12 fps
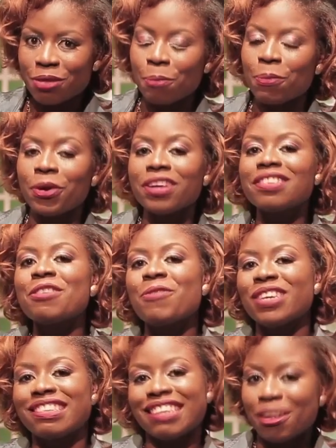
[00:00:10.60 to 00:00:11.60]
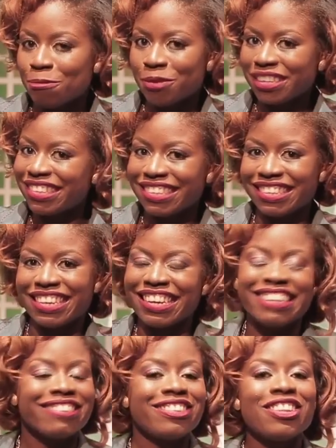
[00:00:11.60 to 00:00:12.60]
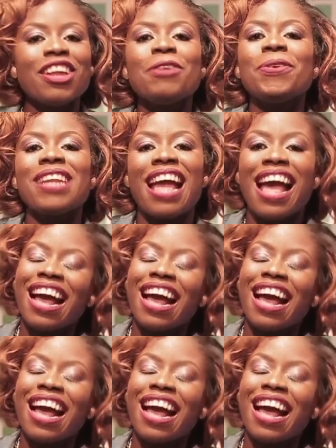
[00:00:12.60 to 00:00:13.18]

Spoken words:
the person we're celebrating is Nollywood